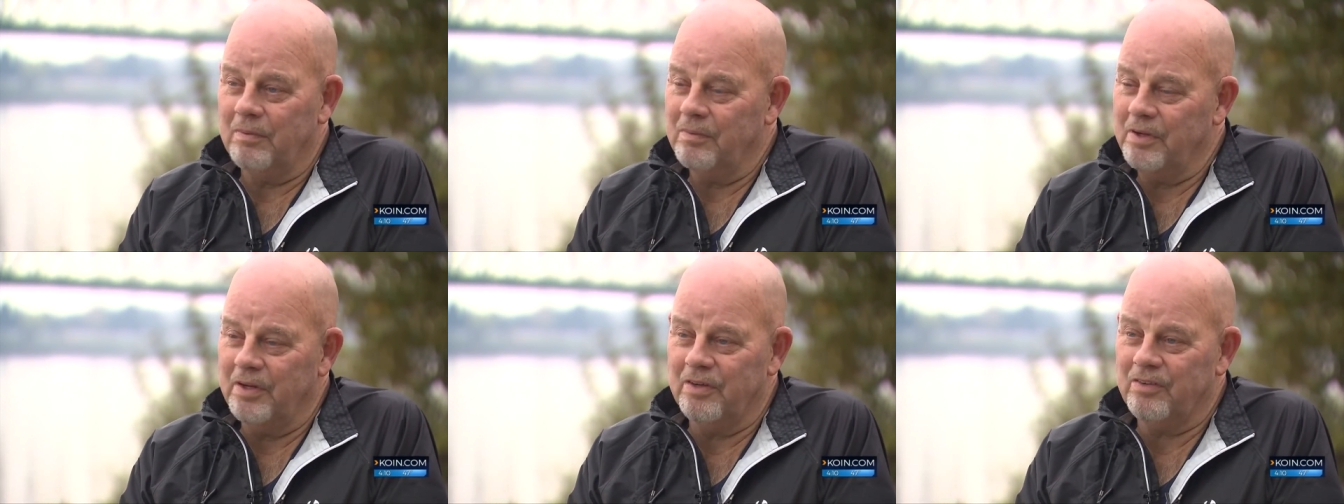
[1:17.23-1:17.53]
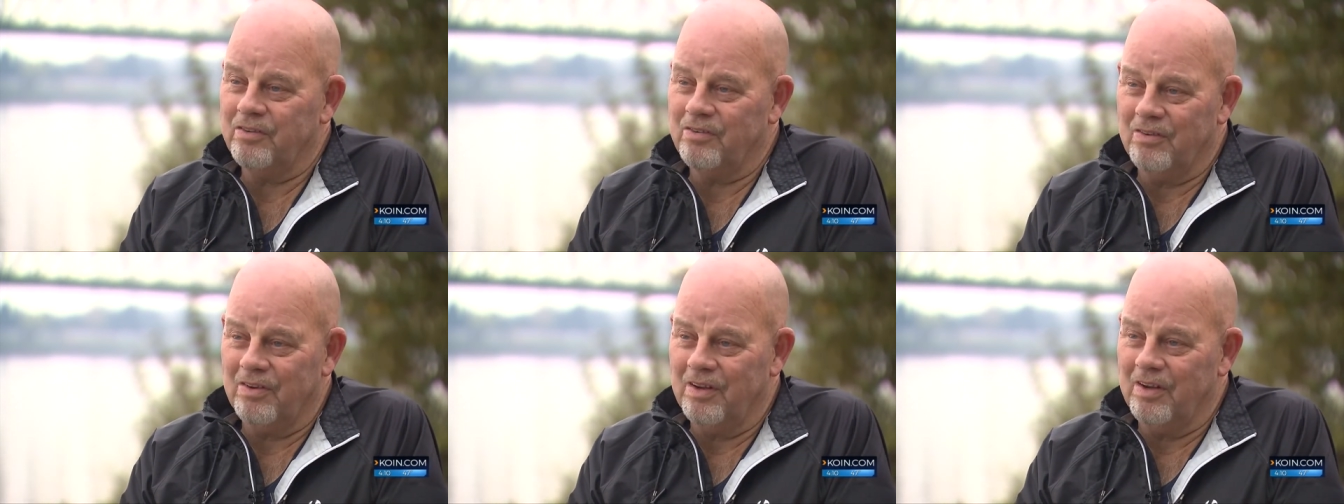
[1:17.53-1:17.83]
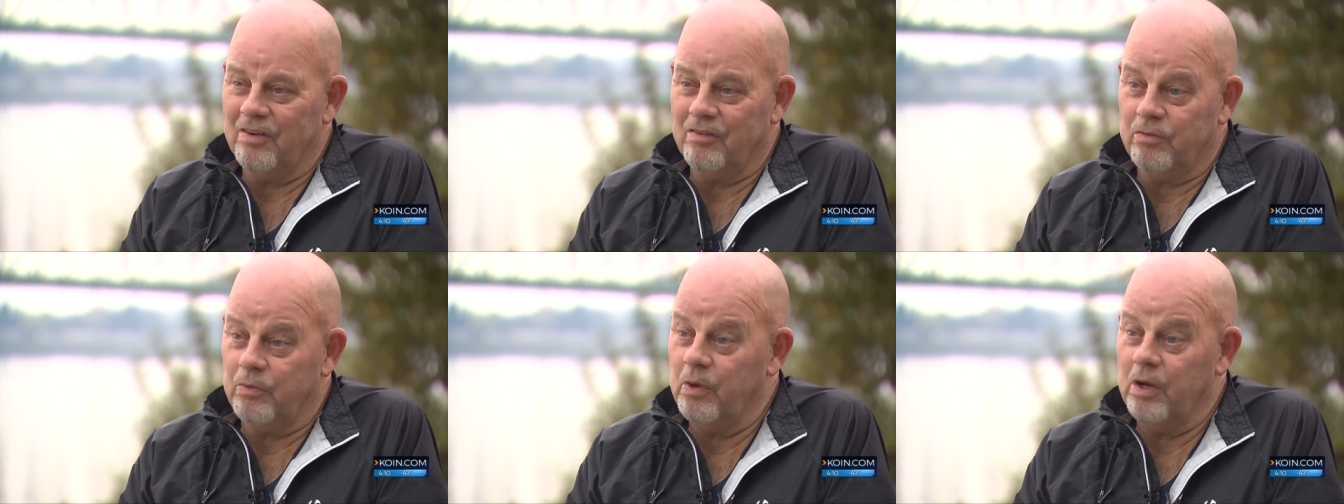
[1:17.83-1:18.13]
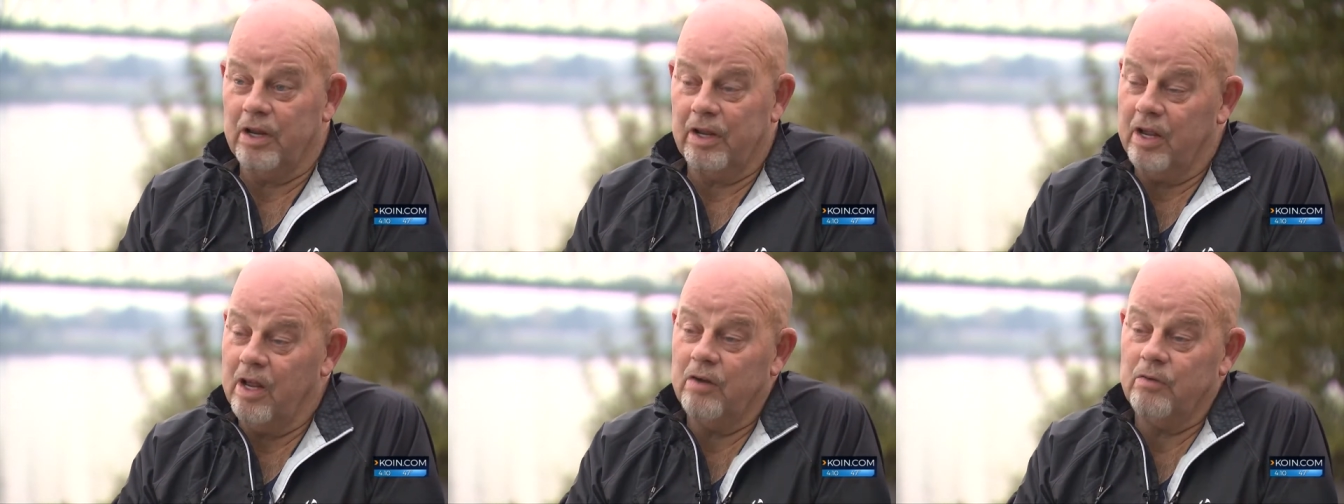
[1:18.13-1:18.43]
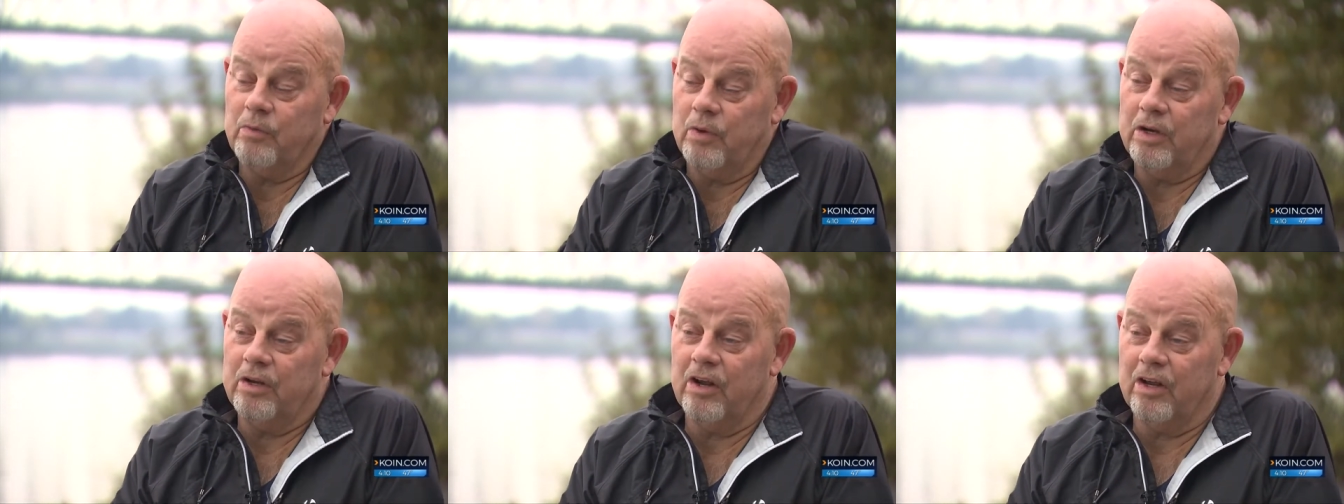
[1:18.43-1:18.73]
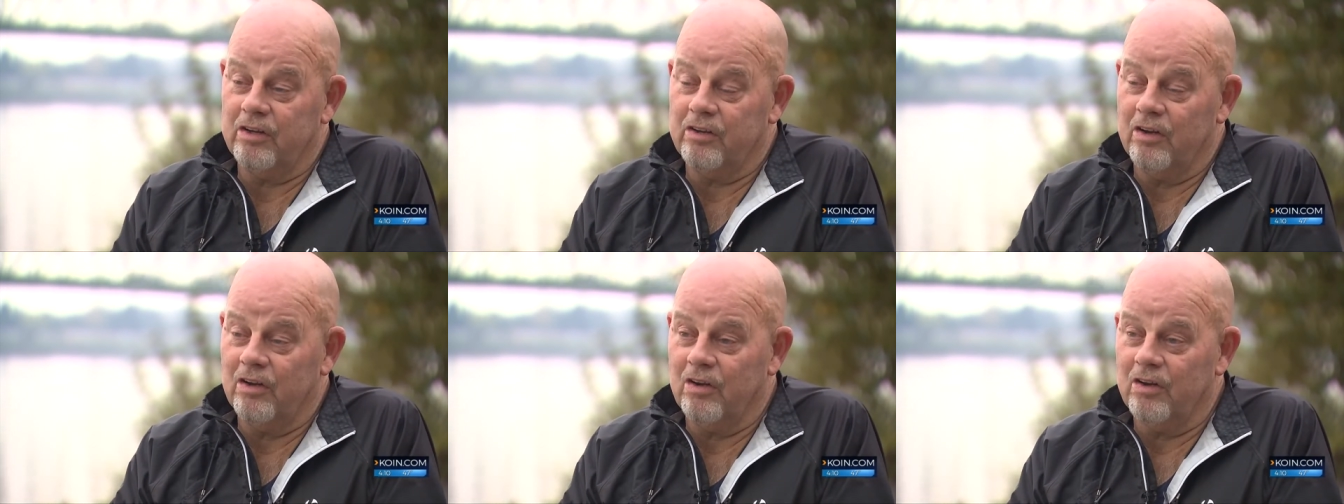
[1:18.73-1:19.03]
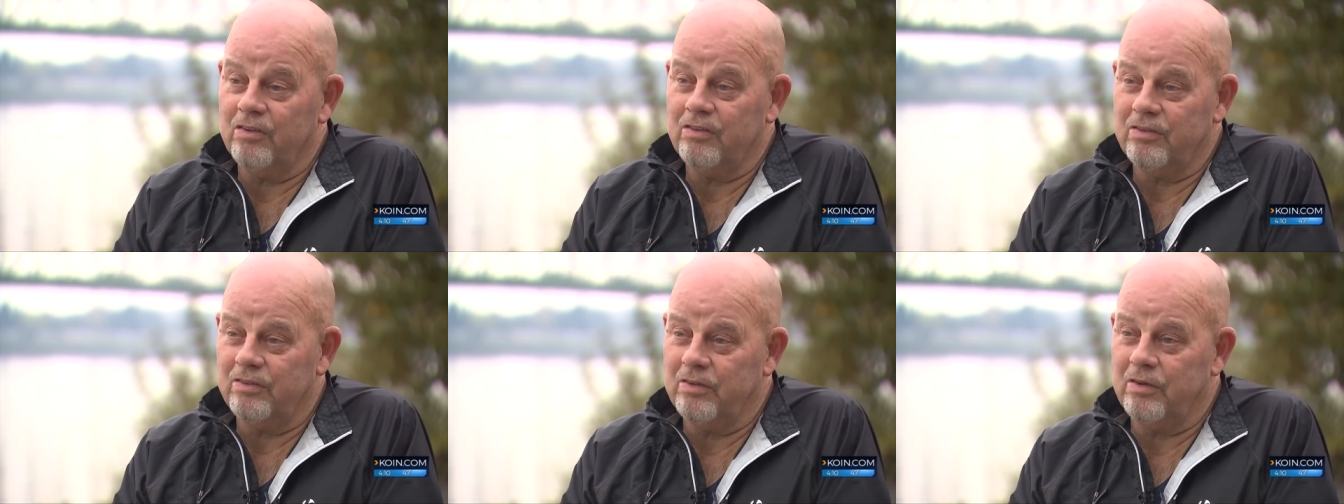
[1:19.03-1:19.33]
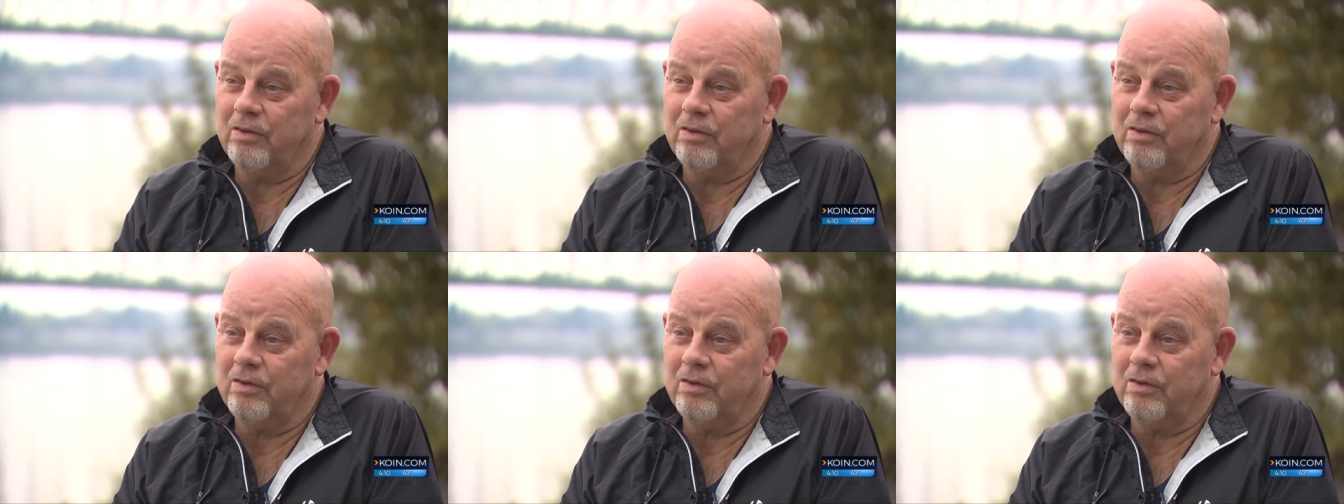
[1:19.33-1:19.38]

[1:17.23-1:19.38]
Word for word: It's, it's really getting ridiculous.